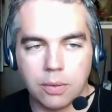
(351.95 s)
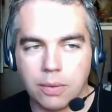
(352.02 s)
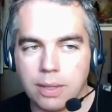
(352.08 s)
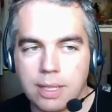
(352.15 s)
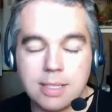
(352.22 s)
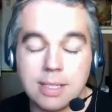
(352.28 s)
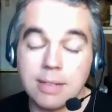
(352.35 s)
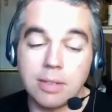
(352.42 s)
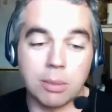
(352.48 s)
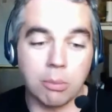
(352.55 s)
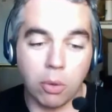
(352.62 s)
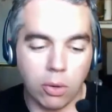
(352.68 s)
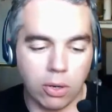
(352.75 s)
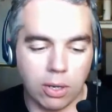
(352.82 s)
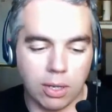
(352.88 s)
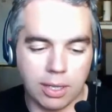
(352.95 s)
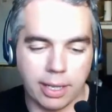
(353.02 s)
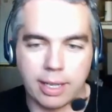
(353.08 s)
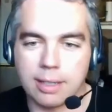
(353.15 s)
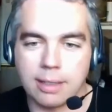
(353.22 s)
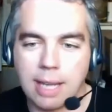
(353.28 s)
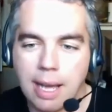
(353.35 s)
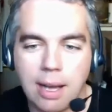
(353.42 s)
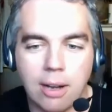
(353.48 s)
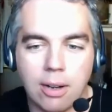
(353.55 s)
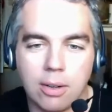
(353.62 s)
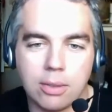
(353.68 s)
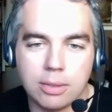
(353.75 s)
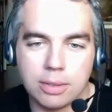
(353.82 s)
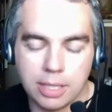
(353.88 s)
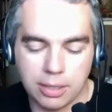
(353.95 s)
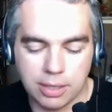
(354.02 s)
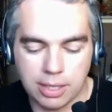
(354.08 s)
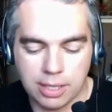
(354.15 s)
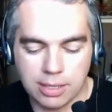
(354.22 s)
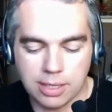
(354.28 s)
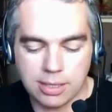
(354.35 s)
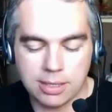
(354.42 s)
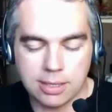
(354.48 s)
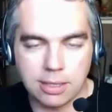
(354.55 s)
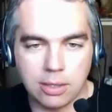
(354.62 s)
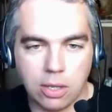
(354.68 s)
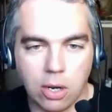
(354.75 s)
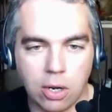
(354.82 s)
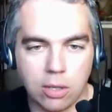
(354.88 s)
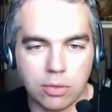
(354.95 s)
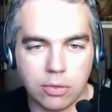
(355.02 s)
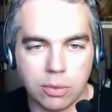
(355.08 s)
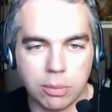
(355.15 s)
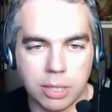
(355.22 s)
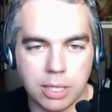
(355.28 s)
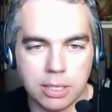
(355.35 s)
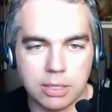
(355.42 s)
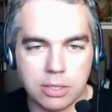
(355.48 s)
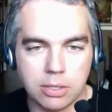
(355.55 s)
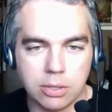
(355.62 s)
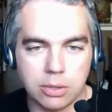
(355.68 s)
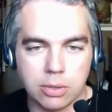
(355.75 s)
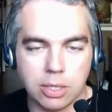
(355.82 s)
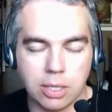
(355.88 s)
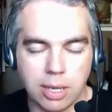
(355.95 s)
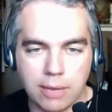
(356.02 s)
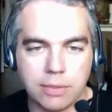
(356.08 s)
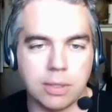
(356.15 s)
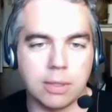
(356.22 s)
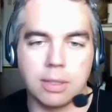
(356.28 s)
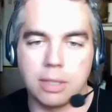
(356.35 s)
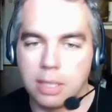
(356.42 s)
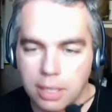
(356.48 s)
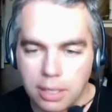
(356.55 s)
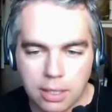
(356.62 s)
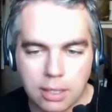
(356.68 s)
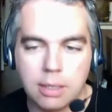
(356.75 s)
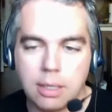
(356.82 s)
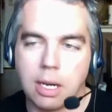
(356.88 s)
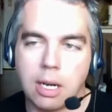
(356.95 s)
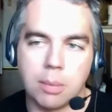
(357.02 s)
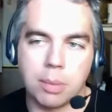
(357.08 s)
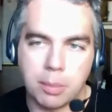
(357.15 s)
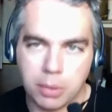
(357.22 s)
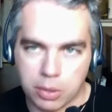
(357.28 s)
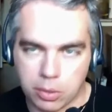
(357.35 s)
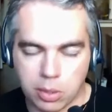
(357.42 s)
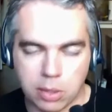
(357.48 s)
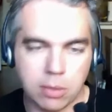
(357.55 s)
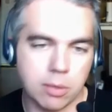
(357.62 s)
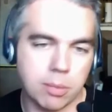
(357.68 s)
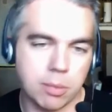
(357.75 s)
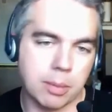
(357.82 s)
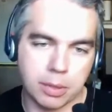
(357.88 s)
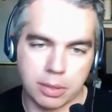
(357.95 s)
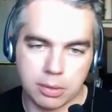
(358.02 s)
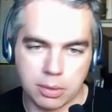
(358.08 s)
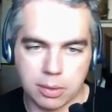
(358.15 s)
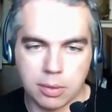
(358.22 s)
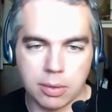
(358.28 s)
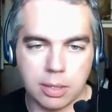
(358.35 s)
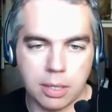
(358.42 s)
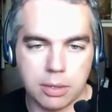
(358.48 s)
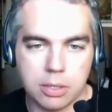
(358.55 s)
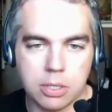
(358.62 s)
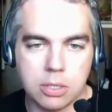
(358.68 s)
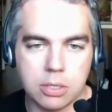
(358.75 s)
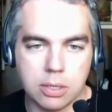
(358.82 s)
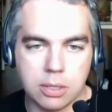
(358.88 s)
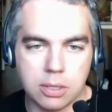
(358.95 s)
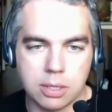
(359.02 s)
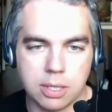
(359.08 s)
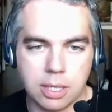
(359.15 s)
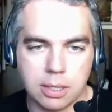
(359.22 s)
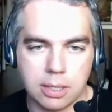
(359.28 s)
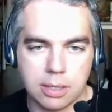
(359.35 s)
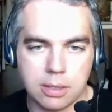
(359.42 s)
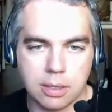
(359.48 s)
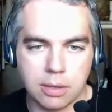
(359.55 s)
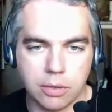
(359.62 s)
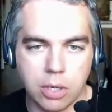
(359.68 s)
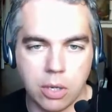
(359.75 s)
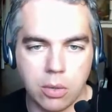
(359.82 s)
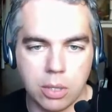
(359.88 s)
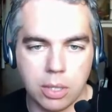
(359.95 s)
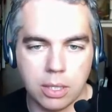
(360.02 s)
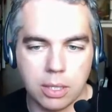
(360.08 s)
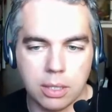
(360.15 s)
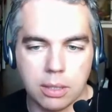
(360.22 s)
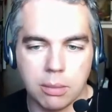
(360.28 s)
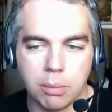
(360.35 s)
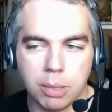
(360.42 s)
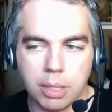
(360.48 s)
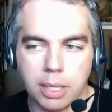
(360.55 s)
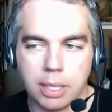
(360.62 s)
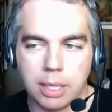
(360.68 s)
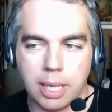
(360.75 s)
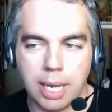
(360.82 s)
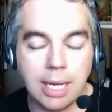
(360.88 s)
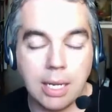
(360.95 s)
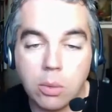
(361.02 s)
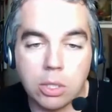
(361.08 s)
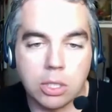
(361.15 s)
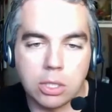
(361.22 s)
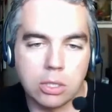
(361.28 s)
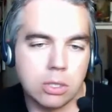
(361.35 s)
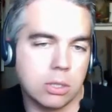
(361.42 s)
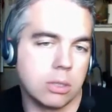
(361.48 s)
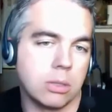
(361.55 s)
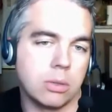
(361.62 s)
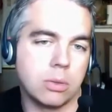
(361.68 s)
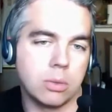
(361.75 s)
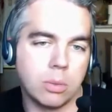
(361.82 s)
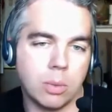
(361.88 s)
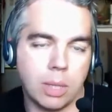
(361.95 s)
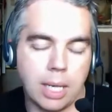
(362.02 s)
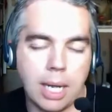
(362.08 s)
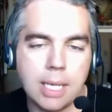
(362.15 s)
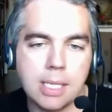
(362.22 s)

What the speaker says: It's even more like now, it's still hard for me to, I have to hire people and work with people and work with others to get this stuff coded, but anyone can do what I